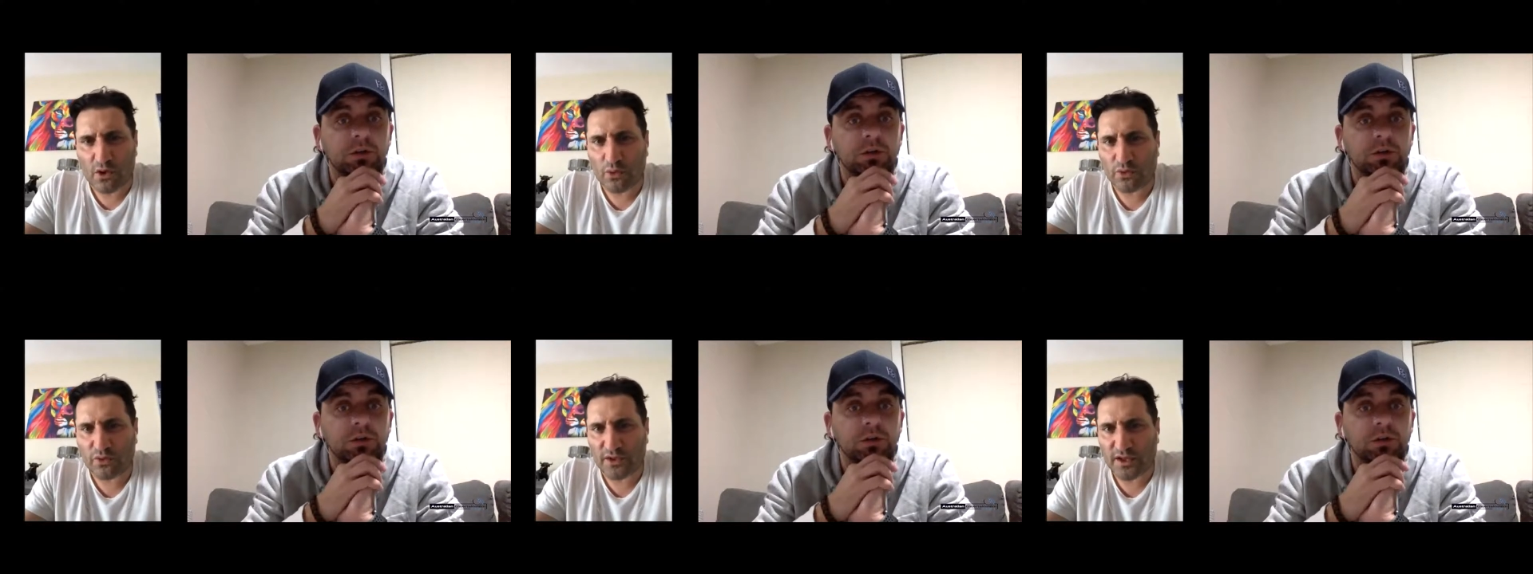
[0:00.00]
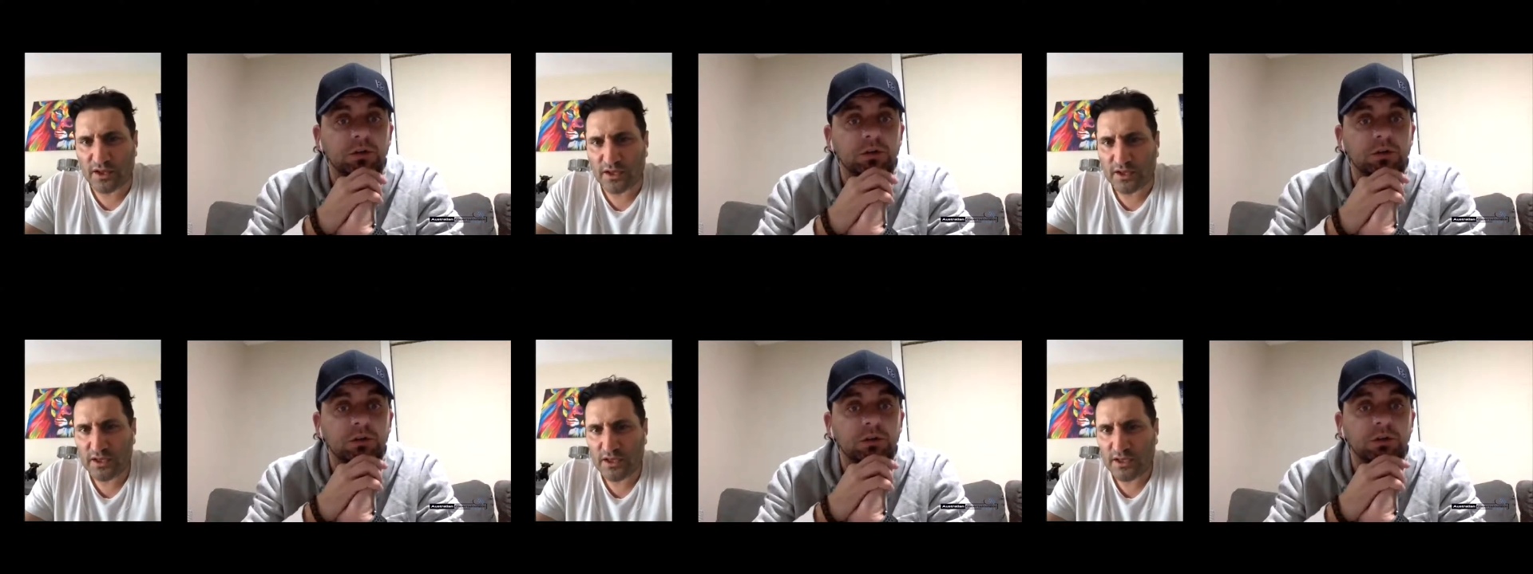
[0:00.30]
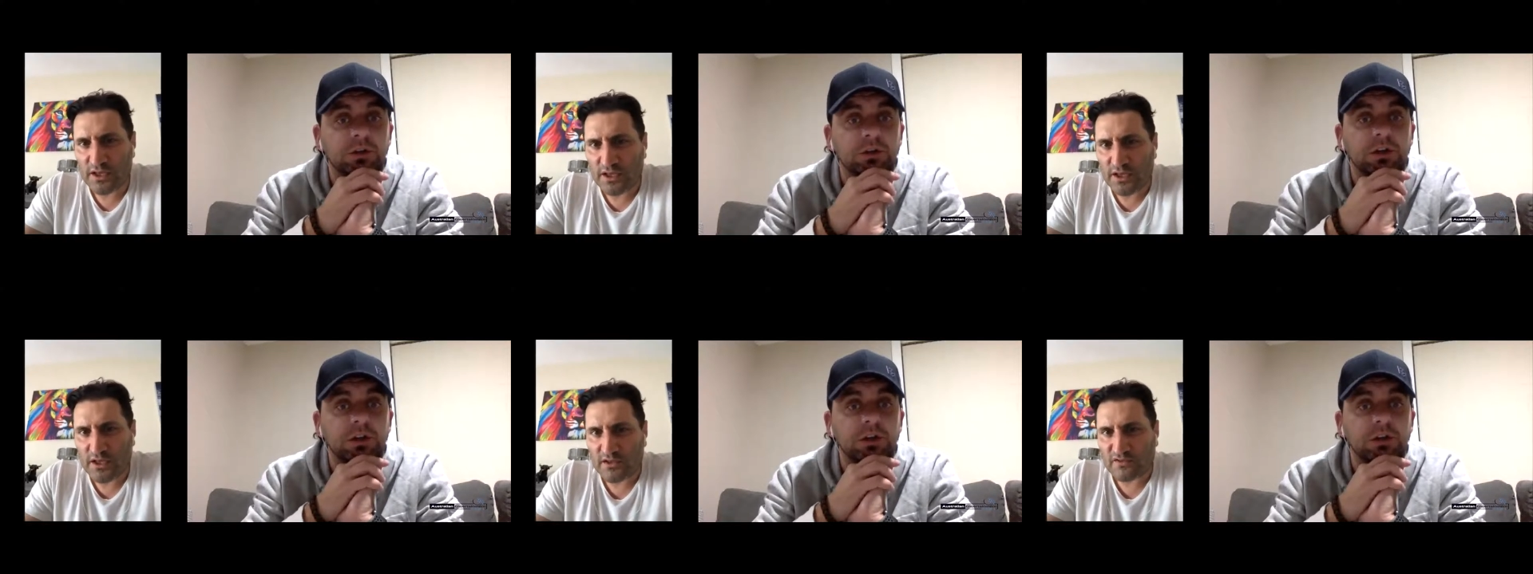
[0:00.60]
Speaker 1: yeah. healthy.
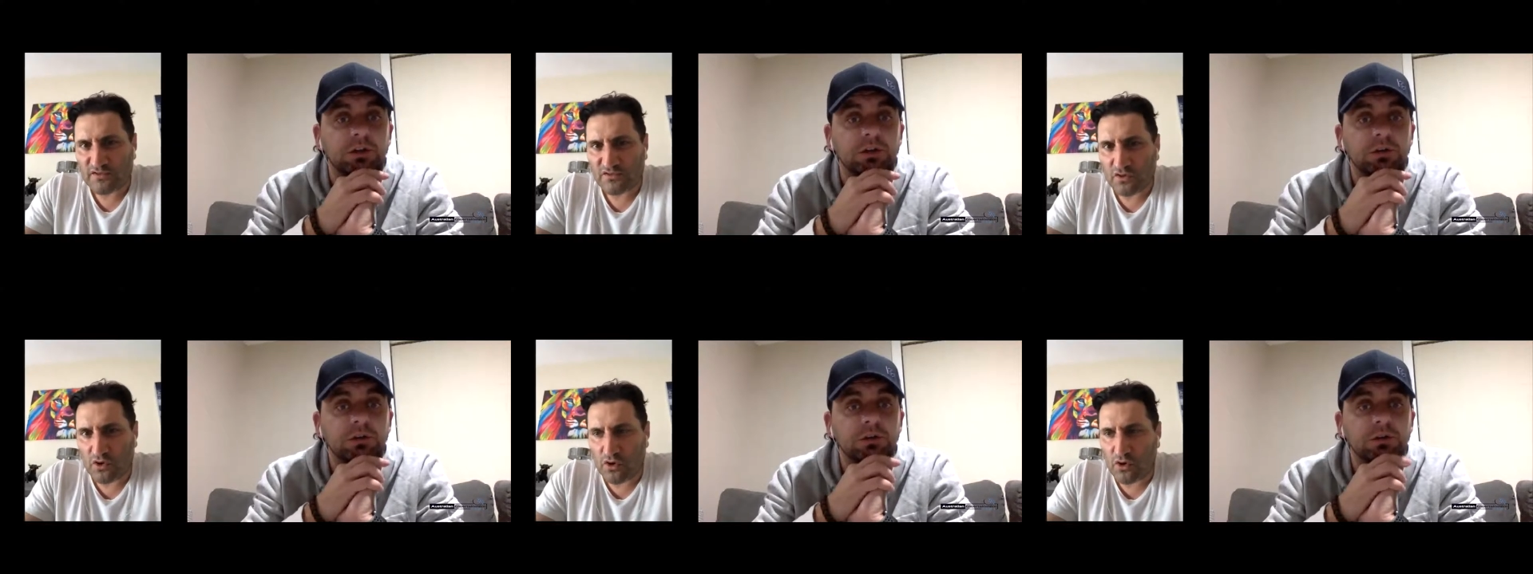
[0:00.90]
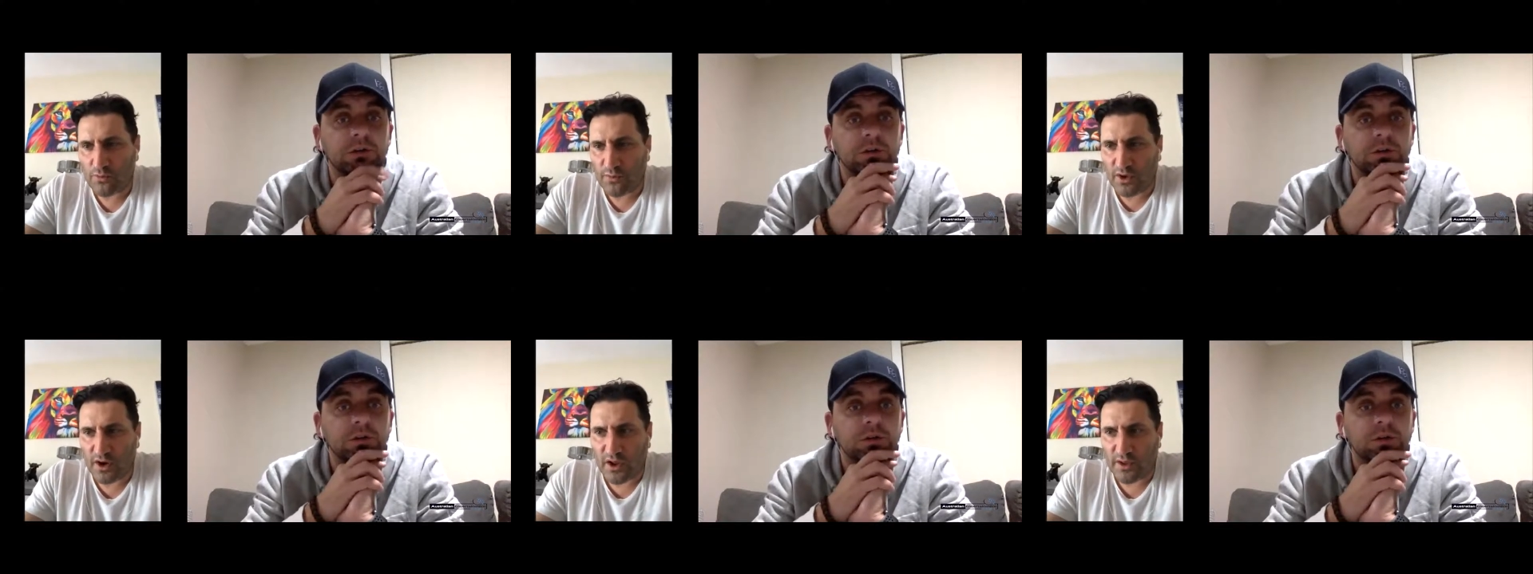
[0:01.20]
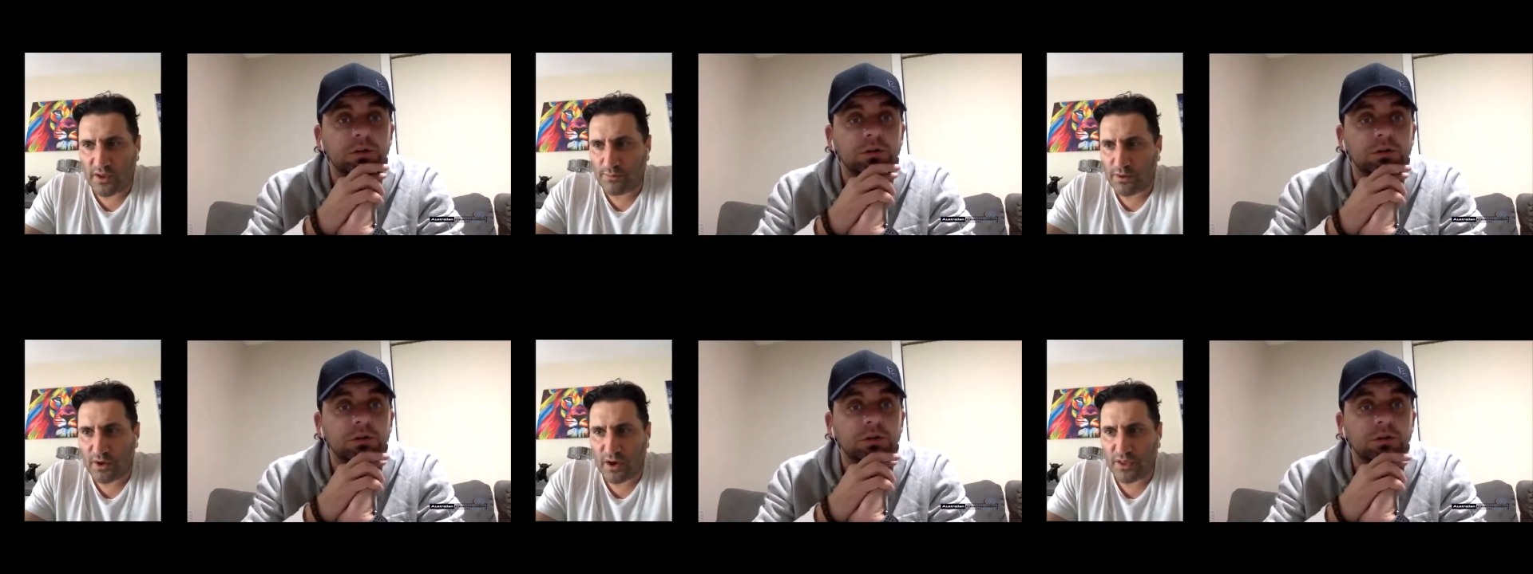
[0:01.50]
Yeah. So, but
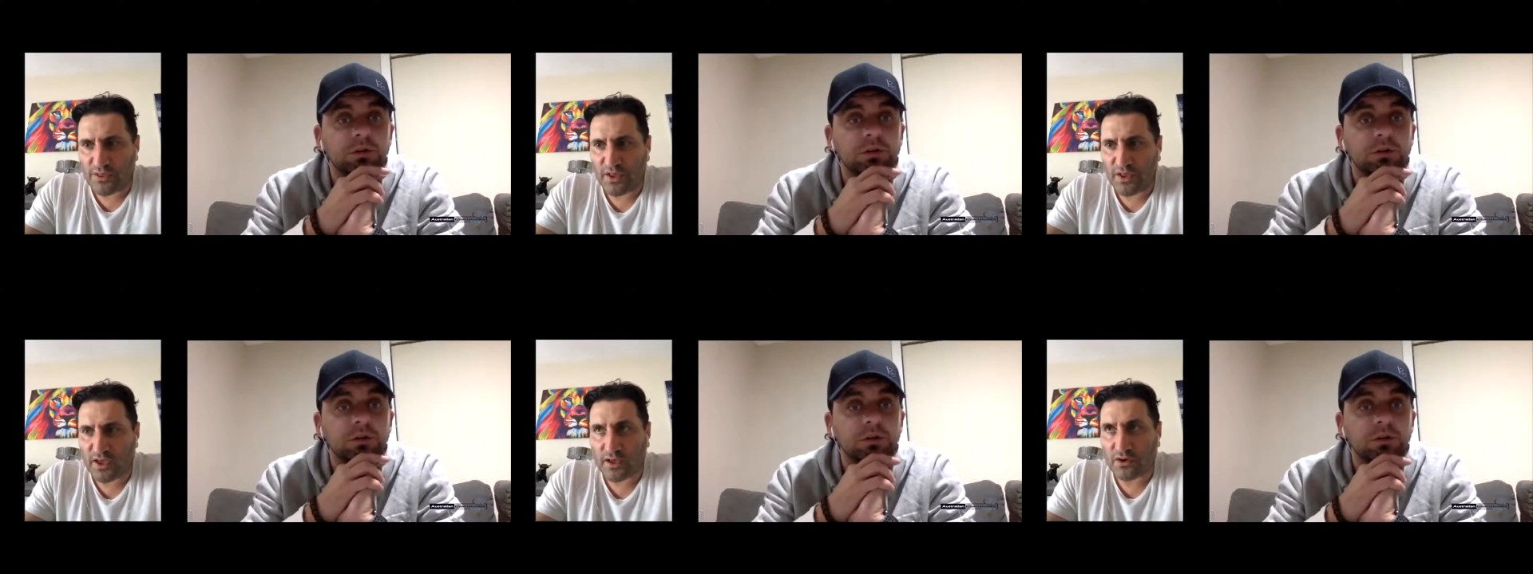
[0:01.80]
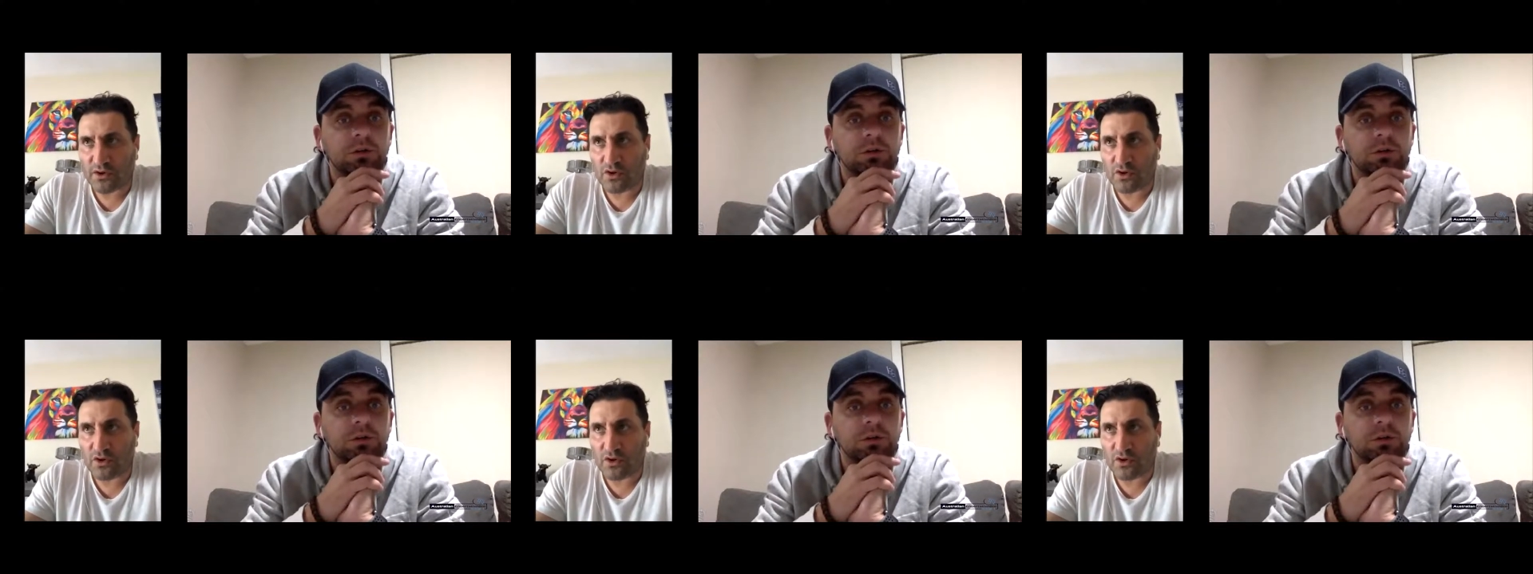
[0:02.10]
I but I think